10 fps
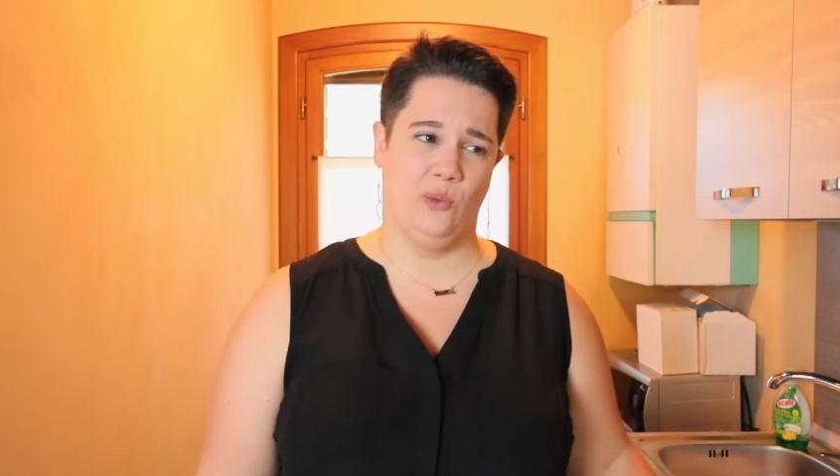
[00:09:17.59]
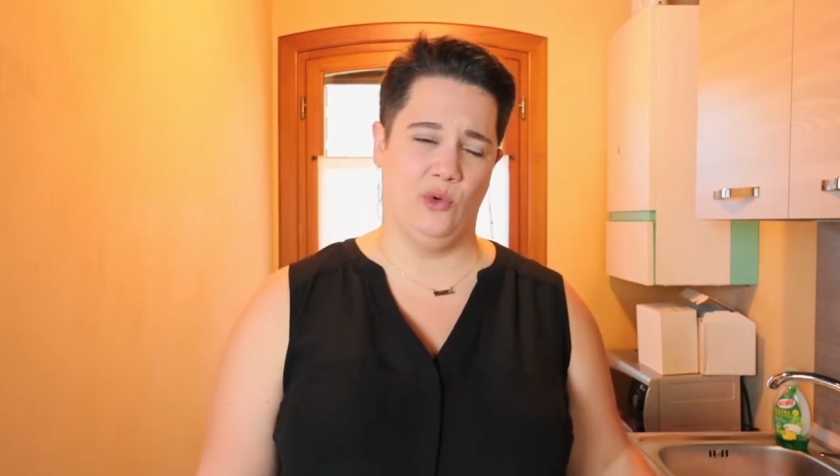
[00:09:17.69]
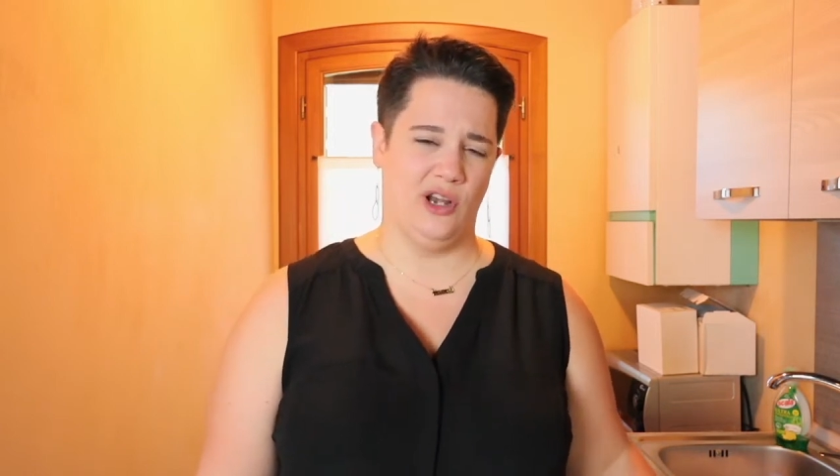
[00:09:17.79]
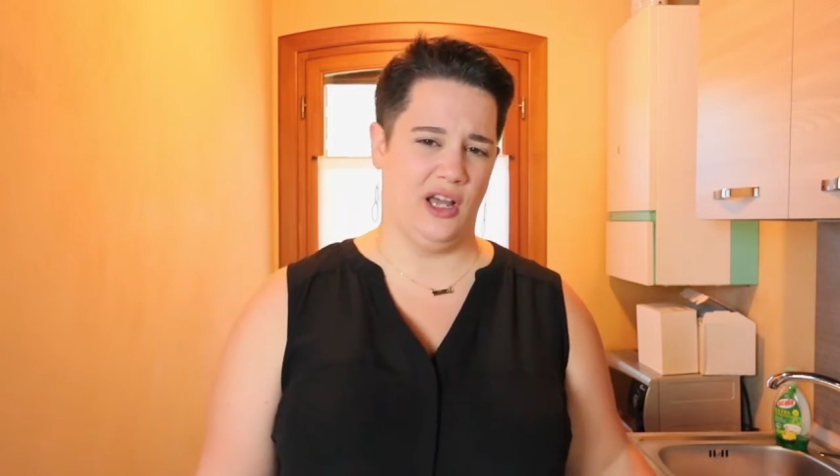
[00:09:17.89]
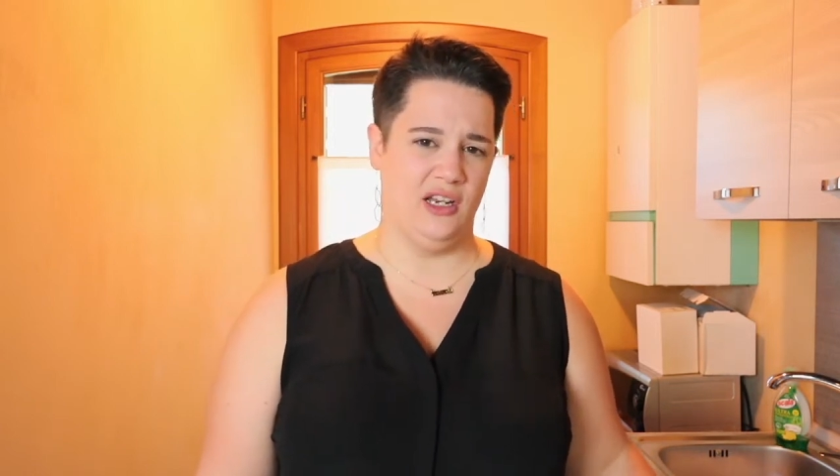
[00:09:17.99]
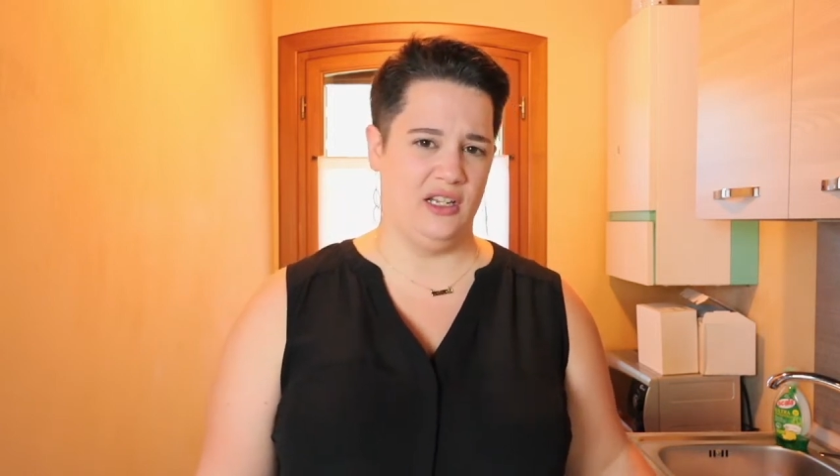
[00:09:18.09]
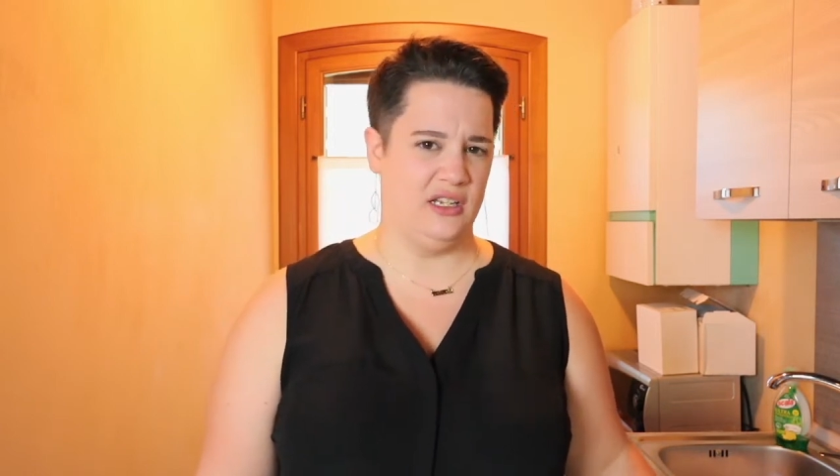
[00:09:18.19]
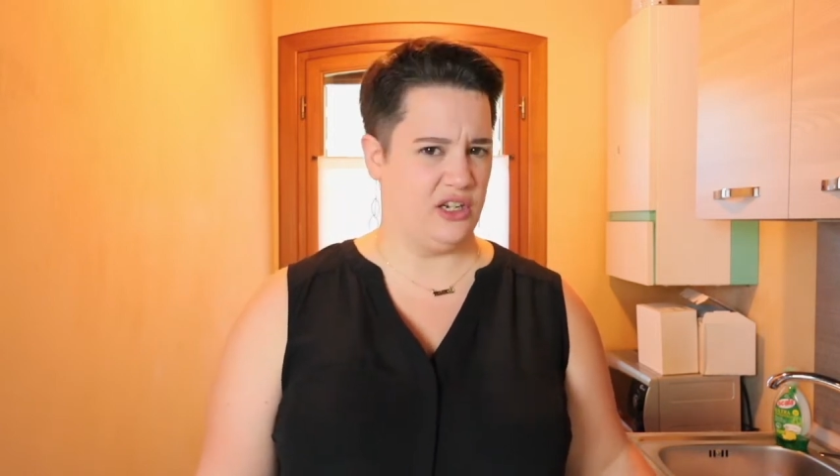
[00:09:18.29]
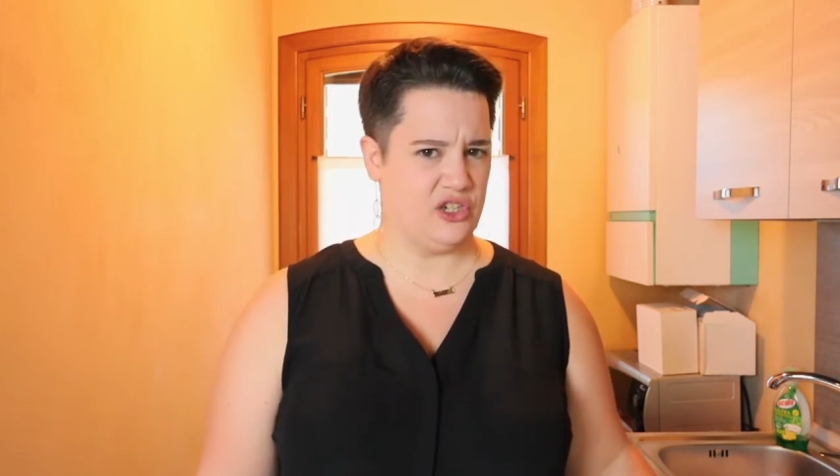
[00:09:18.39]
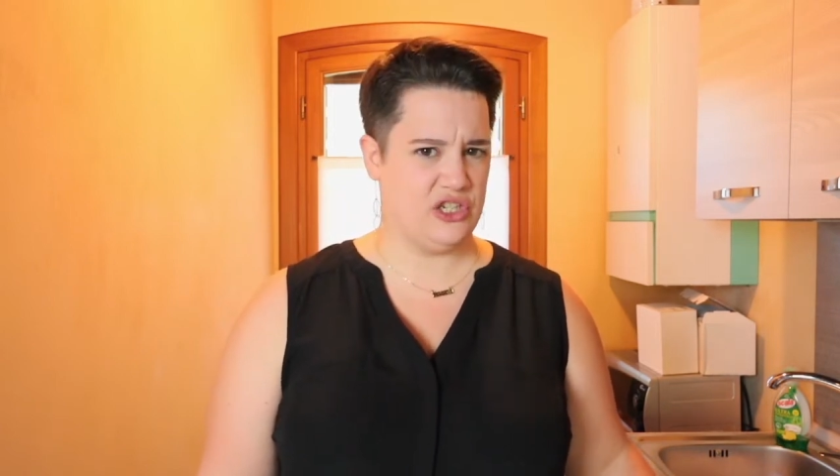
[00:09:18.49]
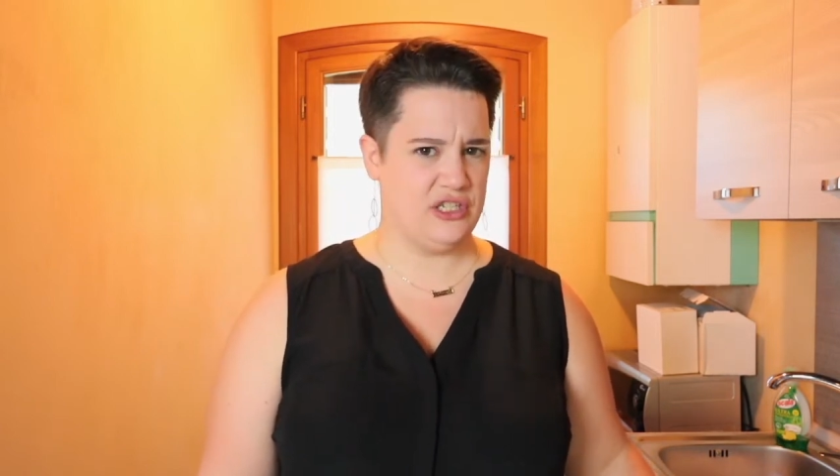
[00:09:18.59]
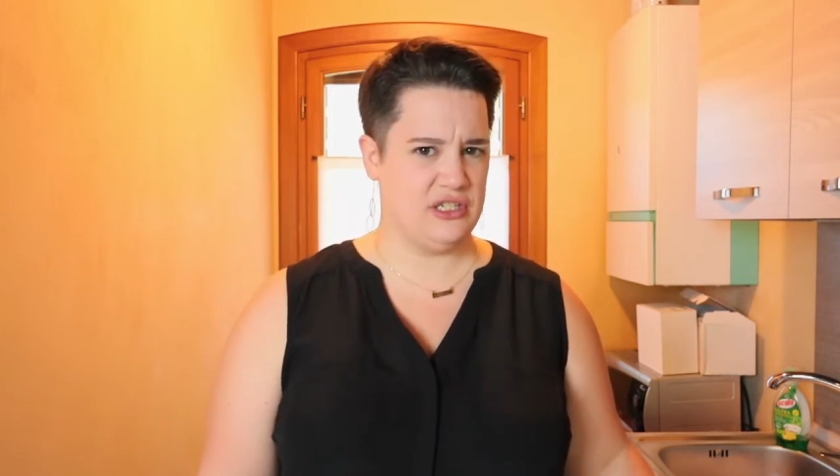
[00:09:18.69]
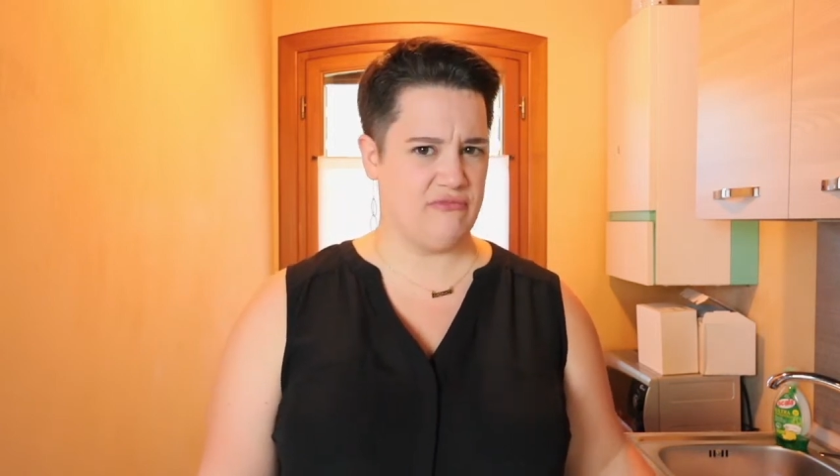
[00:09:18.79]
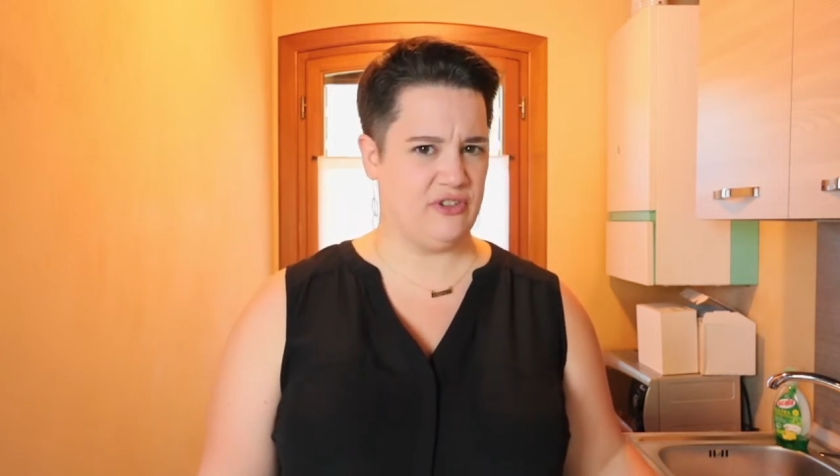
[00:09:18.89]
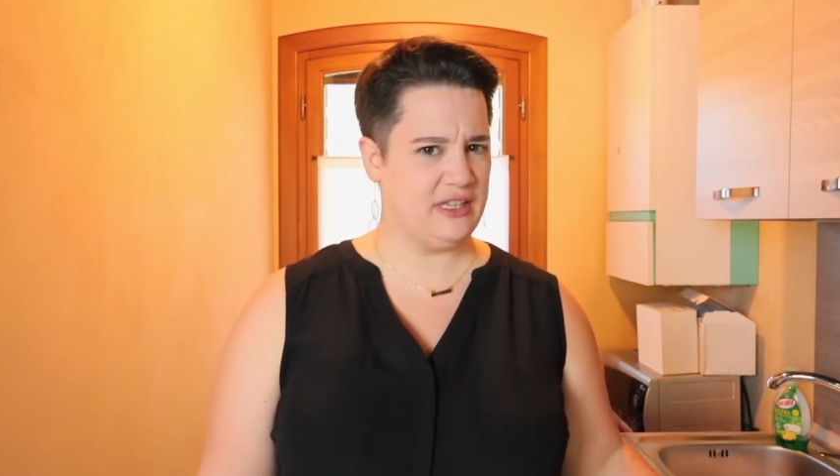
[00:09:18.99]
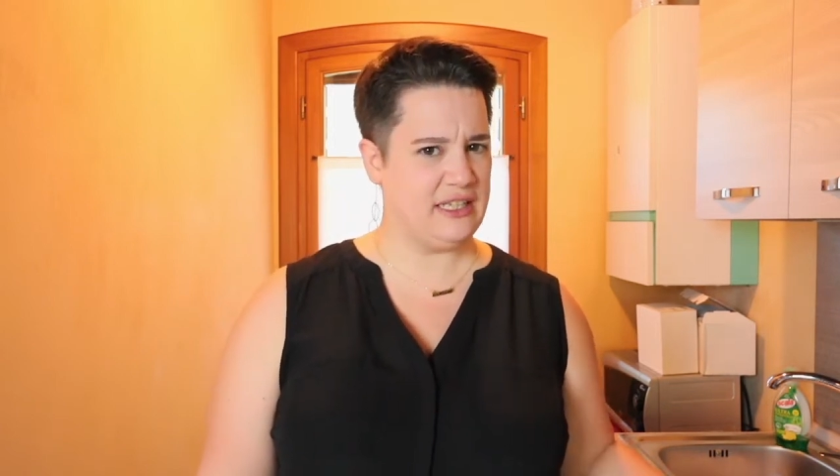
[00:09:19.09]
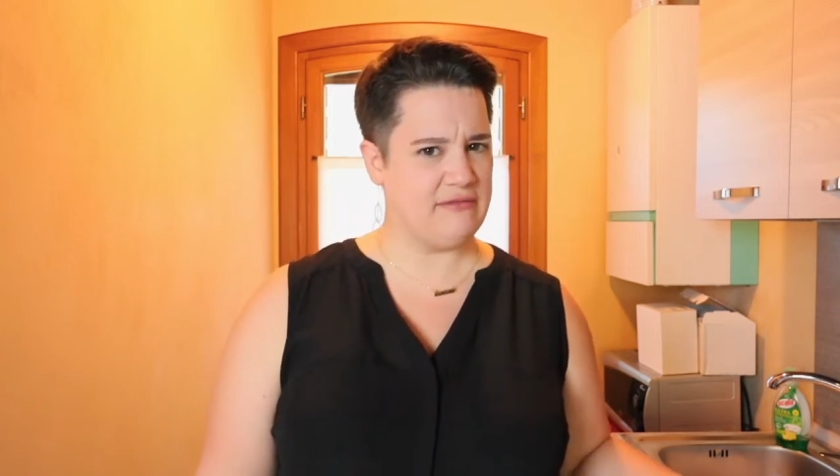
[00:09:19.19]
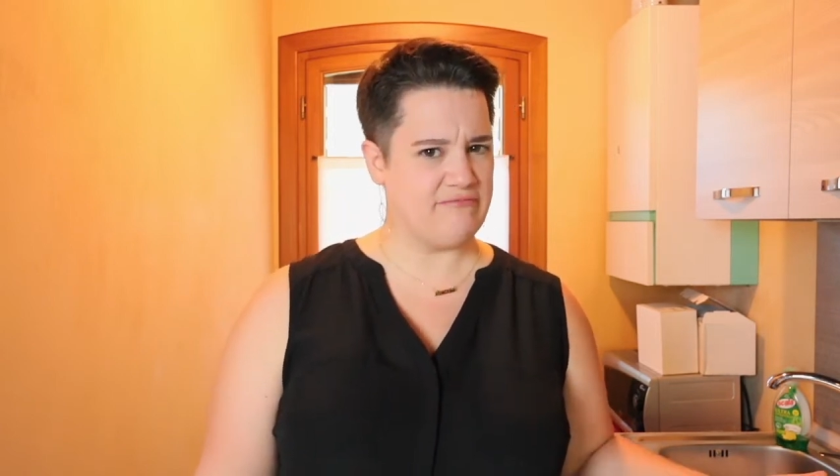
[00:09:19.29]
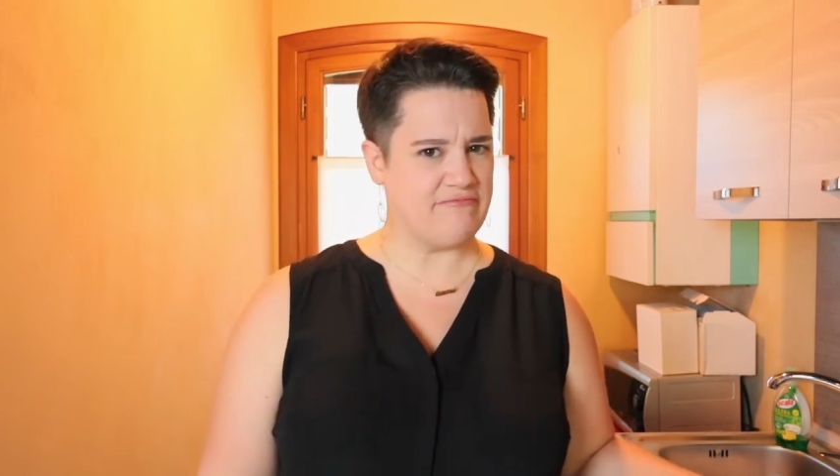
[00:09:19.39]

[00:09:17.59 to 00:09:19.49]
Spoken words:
were not induction friendly,